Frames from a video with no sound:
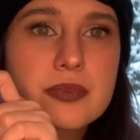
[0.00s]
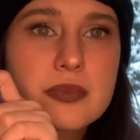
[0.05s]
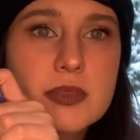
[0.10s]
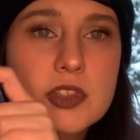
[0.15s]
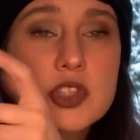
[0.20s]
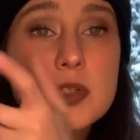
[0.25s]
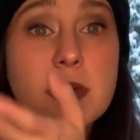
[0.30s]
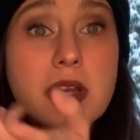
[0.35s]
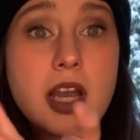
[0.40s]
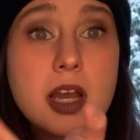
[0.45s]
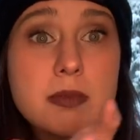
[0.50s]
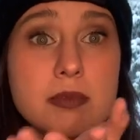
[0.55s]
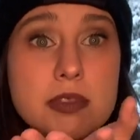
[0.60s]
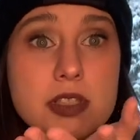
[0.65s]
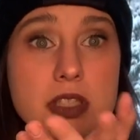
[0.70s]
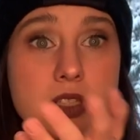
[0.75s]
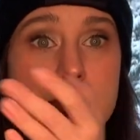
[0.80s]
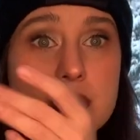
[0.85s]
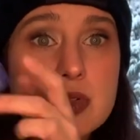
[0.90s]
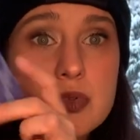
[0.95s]
she becomes
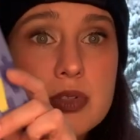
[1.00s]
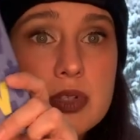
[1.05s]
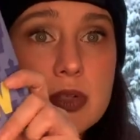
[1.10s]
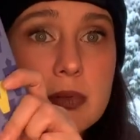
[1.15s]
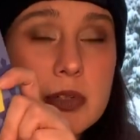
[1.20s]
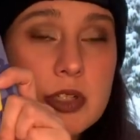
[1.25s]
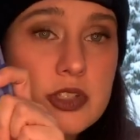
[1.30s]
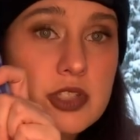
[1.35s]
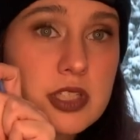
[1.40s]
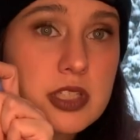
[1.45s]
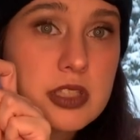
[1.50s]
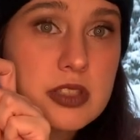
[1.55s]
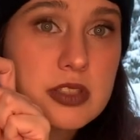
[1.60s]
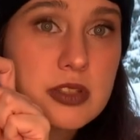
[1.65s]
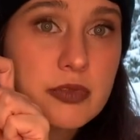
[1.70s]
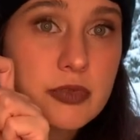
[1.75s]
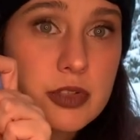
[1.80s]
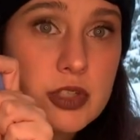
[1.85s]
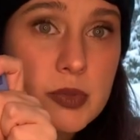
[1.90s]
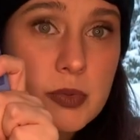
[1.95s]
this YouTuber. She's the
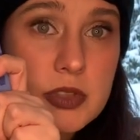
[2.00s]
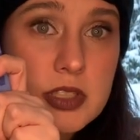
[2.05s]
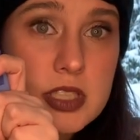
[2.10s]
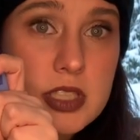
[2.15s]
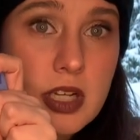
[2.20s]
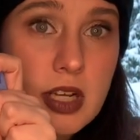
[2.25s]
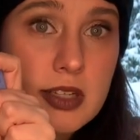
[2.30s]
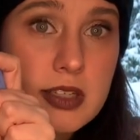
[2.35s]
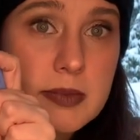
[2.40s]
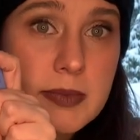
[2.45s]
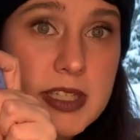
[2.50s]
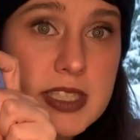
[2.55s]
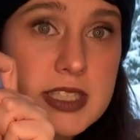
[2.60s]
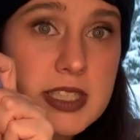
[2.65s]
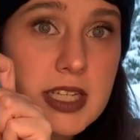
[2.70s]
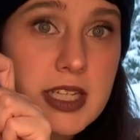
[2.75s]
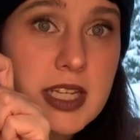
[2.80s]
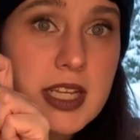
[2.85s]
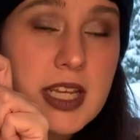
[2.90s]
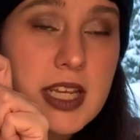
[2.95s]
first one to document
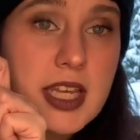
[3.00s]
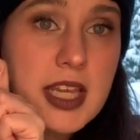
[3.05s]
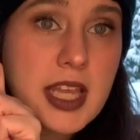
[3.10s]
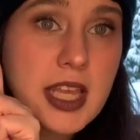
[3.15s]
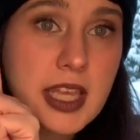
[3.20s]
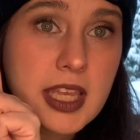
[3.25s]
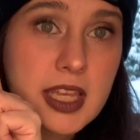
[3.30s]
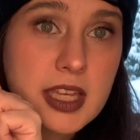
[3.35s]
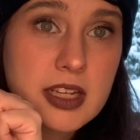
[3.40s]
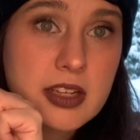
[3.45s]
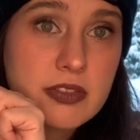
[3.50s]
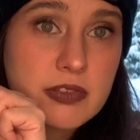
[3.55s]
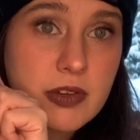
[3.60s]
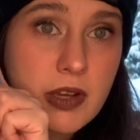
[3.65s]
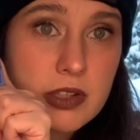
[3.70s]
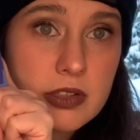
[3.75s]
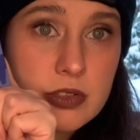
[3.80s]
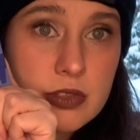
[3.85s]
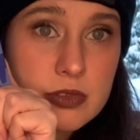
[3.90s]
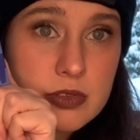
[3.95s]
it, and it
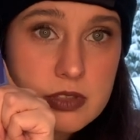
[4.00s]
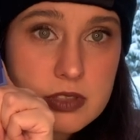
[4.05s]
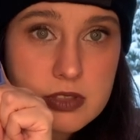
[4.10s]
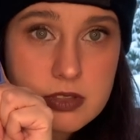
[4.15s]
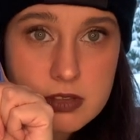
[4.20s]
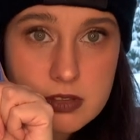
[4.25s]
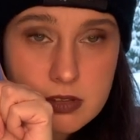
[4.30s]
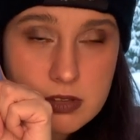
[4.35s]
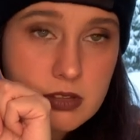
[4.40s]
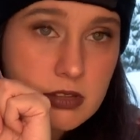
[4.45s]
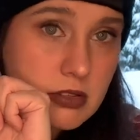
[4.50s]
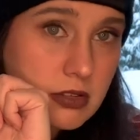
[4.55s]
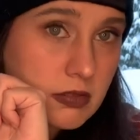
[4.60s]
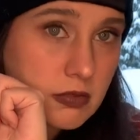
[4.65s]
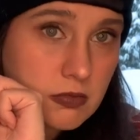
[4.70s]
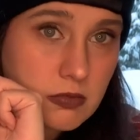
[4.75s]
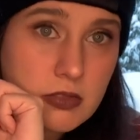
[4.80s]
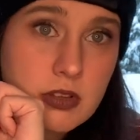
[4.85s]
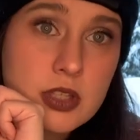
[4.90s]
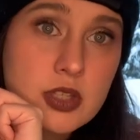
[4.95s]
follows
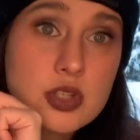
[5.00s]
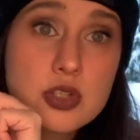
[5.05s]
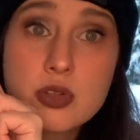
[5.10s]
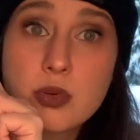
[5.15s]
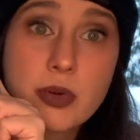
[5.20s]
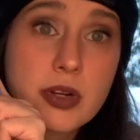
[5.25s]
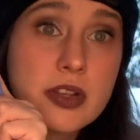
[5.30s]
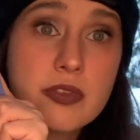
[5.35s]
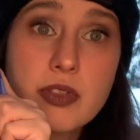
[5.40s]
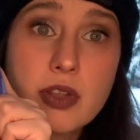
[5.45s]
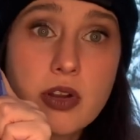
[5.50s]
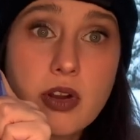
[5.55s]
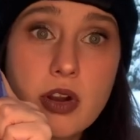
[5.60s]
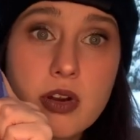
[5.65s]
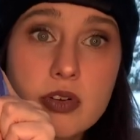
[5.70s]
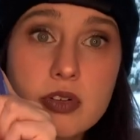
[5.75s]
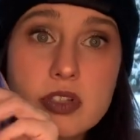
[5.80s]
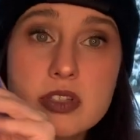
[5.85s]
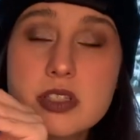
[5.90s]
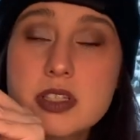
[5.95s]
the story of the
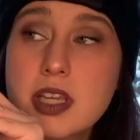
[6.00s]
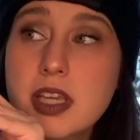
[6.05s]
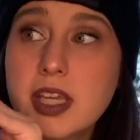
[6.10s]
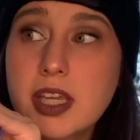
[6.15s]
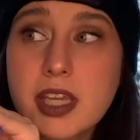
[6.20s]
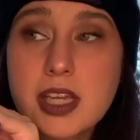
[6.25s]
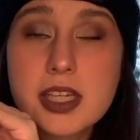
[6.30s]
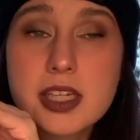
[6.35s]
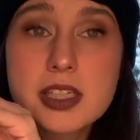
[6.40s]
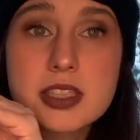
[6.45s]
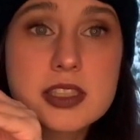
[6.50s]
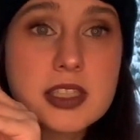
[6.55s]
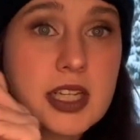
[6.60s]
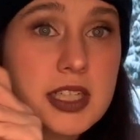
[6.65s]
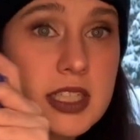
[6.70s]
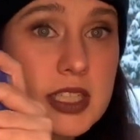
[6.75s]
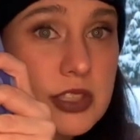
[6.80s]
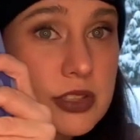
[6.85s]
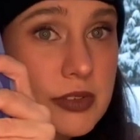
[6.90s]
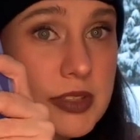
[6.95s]
Carls. And I
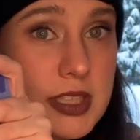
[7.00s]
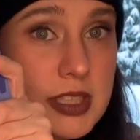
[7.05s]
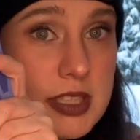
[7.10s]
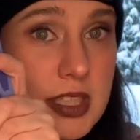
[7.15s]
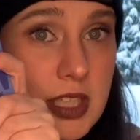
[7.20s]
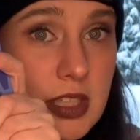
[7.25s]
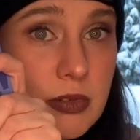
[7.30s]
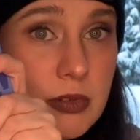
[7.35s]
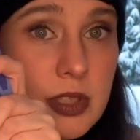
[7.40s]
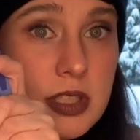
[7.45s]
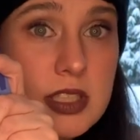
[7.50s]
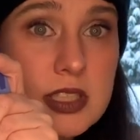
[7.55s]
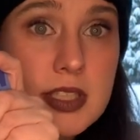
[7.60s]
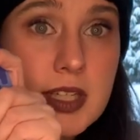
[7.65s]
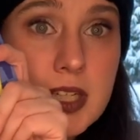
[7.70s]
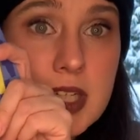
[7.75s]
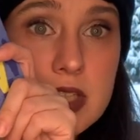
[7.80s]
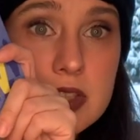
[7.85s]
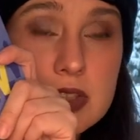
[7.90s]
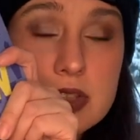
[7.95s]
need to read the second one because I
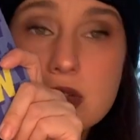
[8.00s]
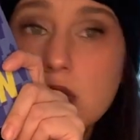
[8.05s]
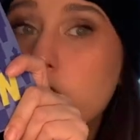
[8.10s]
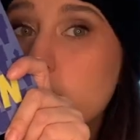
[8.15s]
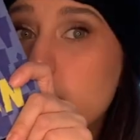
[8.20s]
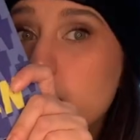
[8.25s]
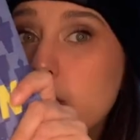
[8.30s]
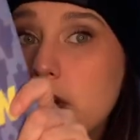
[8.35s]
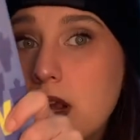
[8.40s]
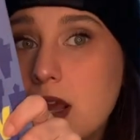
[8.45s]
need to know what